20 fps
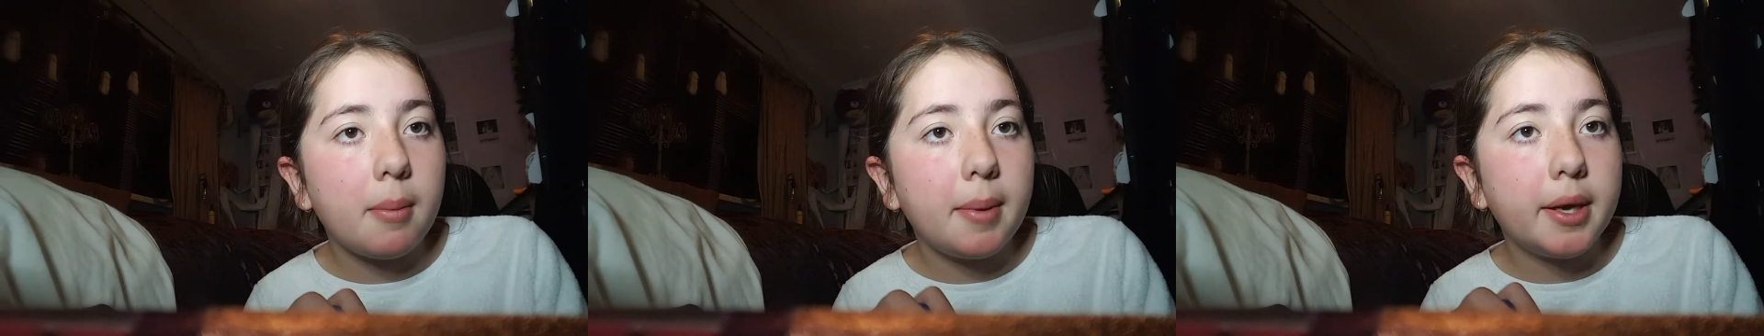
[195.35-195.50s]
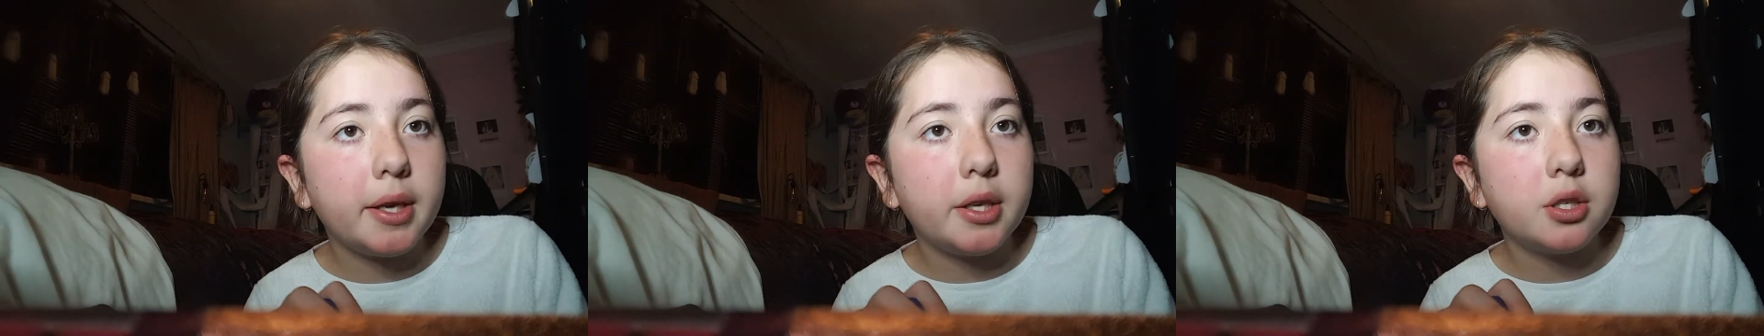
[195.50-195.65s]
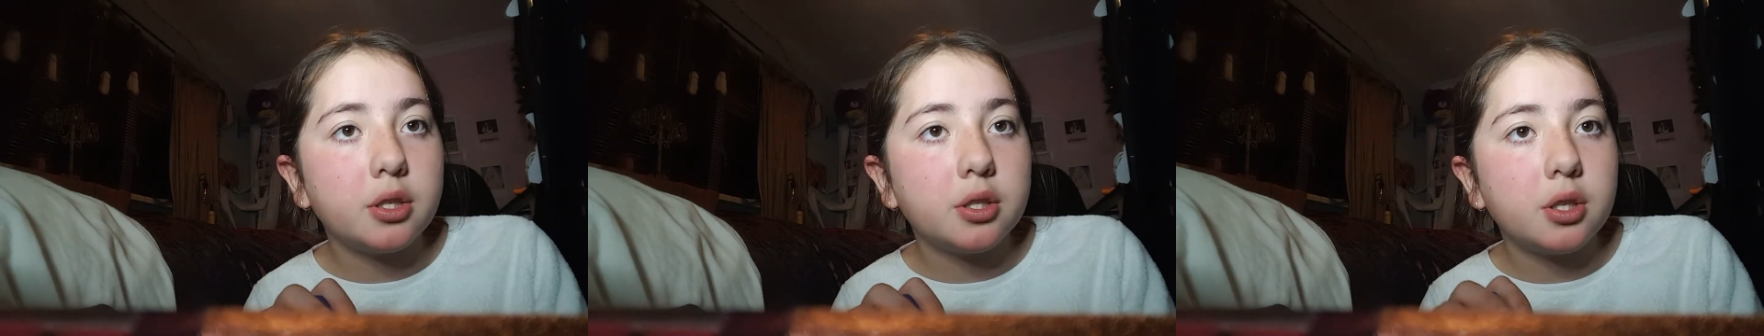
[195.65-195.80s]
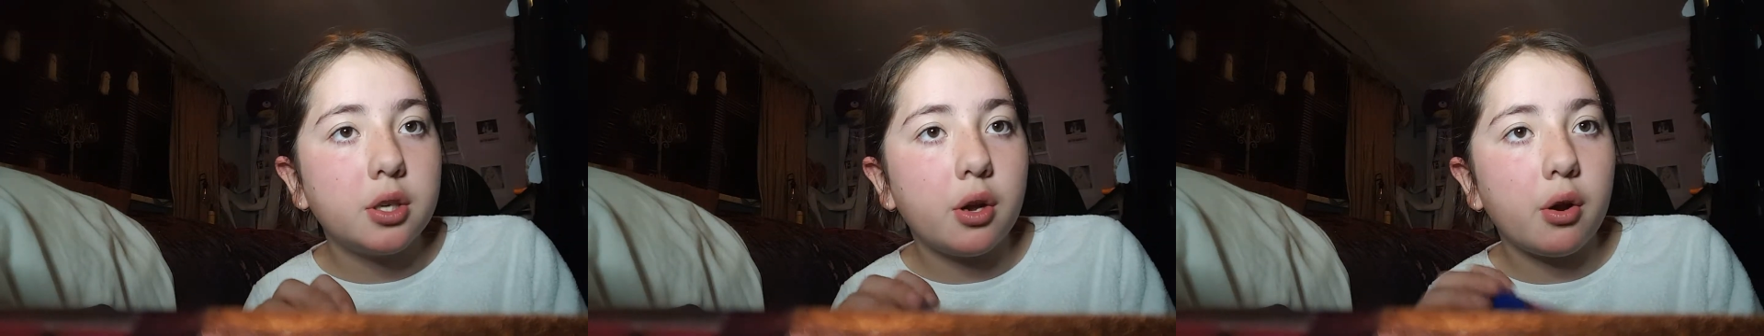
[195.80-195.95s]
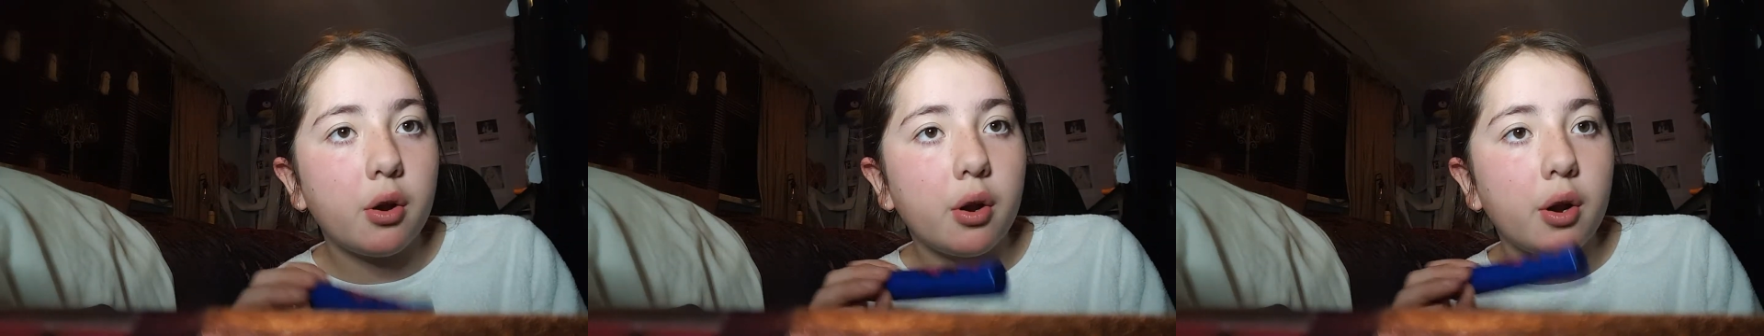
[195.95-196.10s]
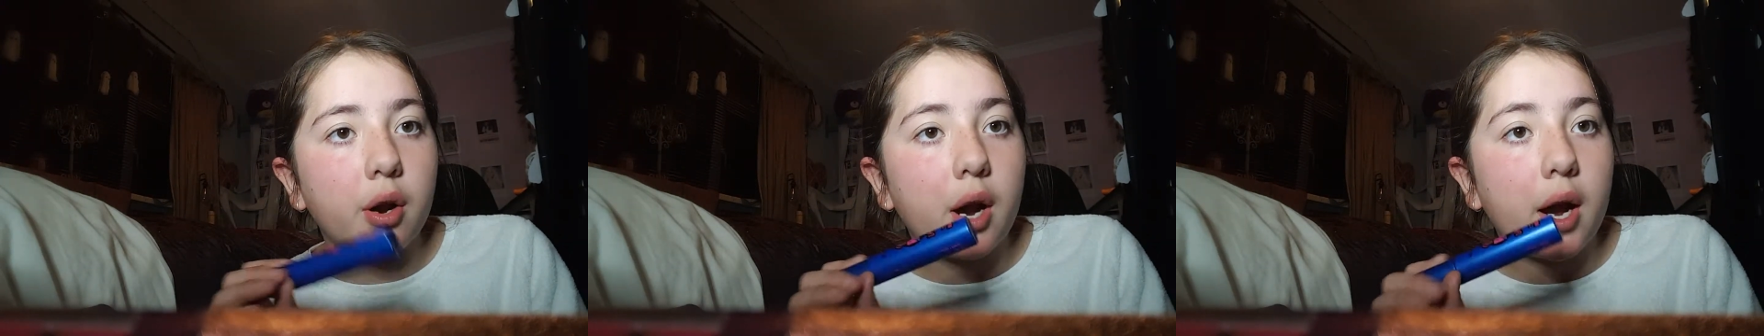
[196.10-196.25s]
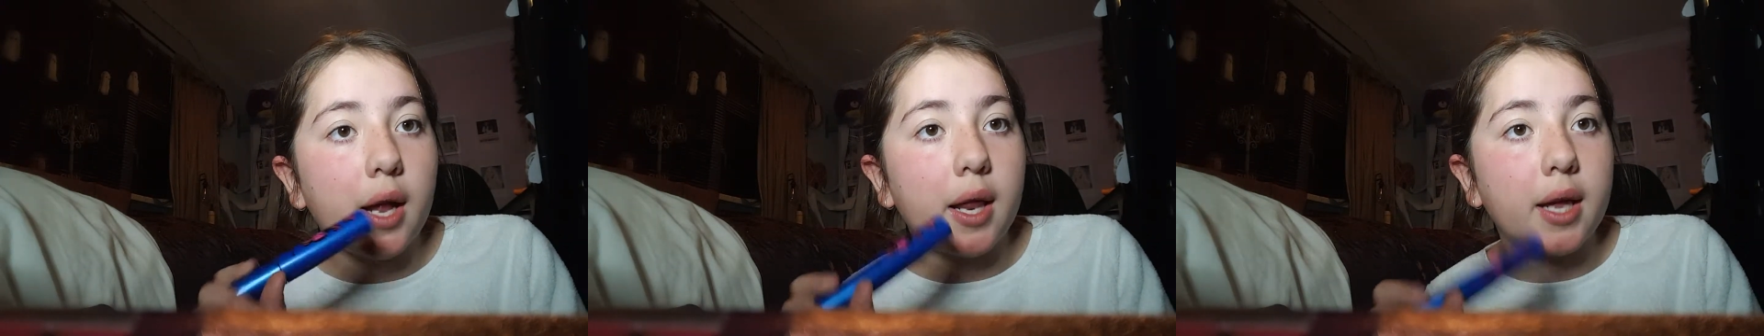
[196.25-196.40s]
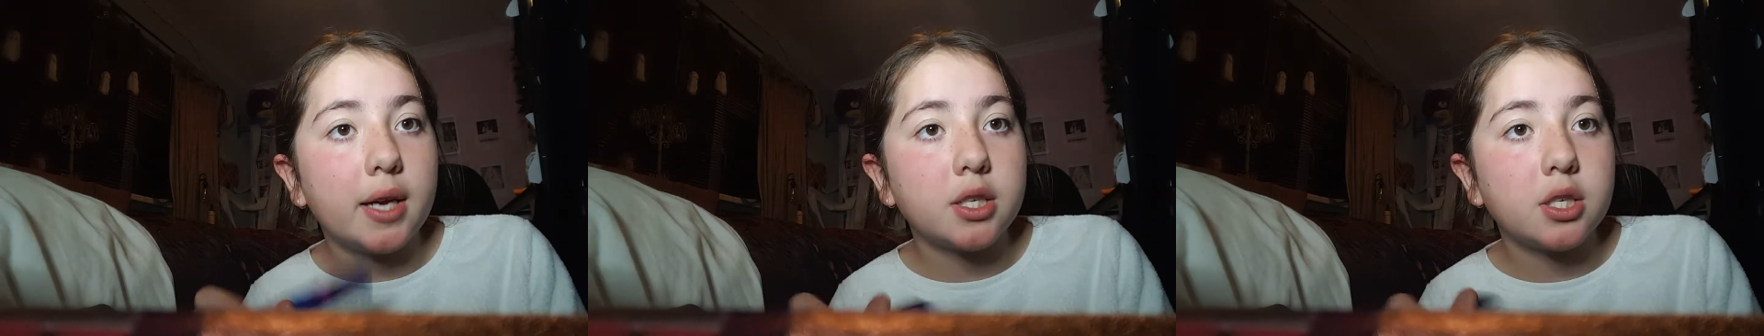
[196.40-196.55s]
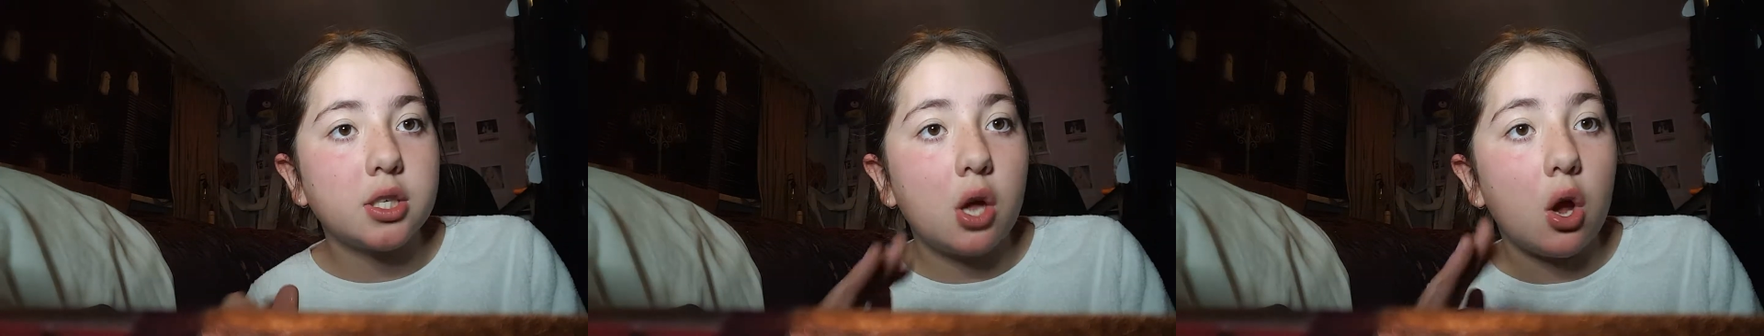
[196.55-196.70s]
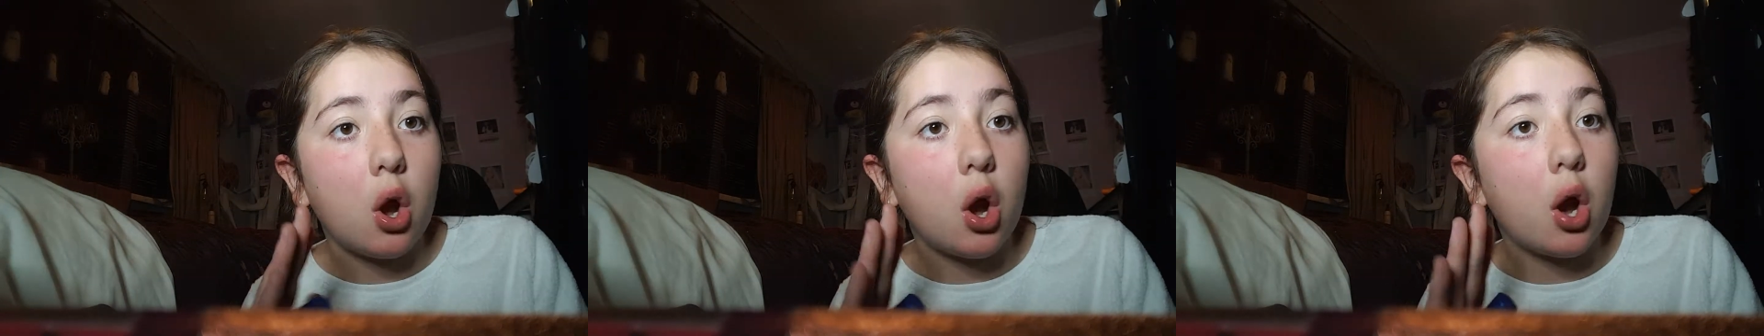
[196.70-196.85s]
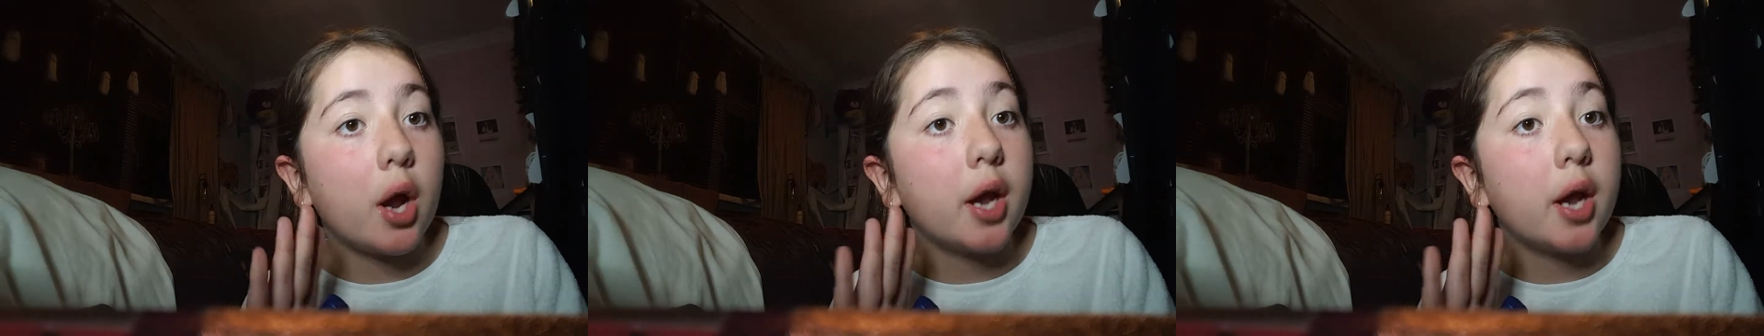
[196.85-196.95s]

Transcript: makes your eyelash longer.